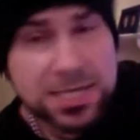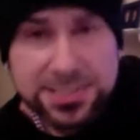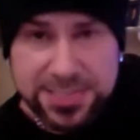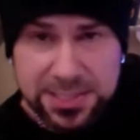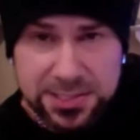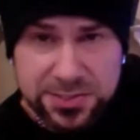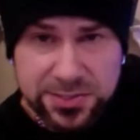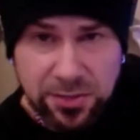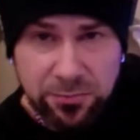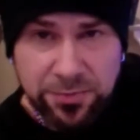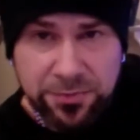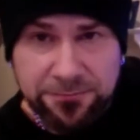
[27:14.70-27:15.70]
I tend to
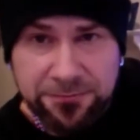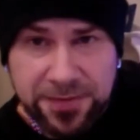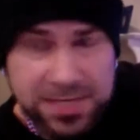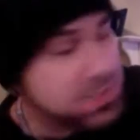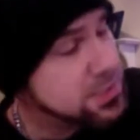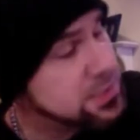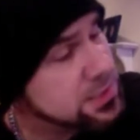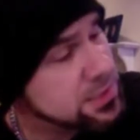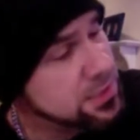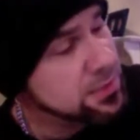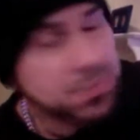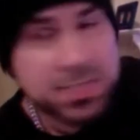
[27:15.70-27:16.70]
start with the
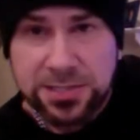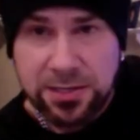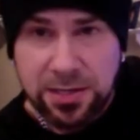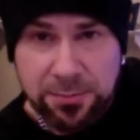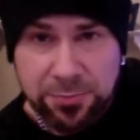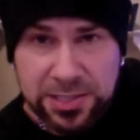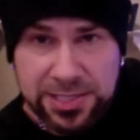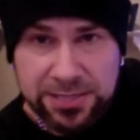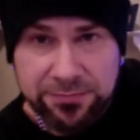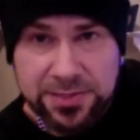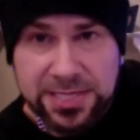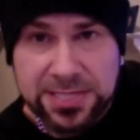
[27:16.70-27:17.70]
face because I
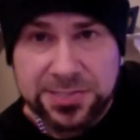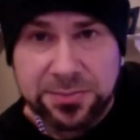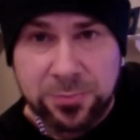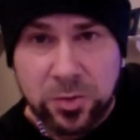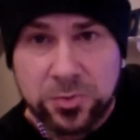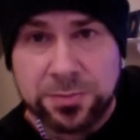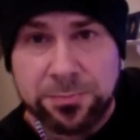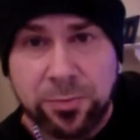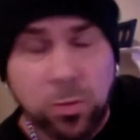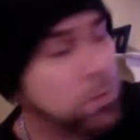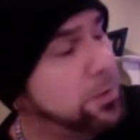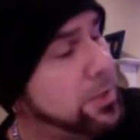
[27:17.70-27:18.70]
believe that that's the
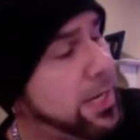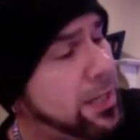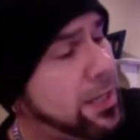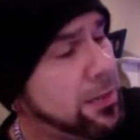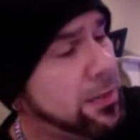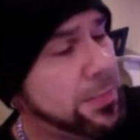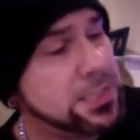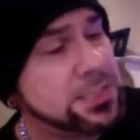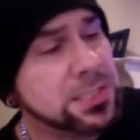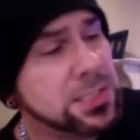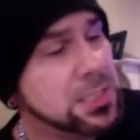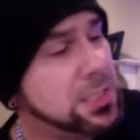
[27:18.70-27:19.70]
most important
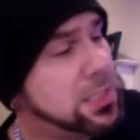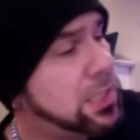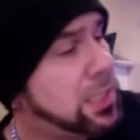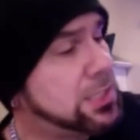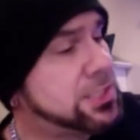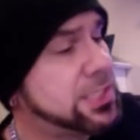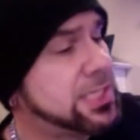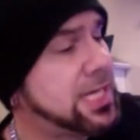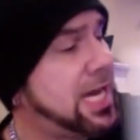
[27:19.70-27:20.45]
element to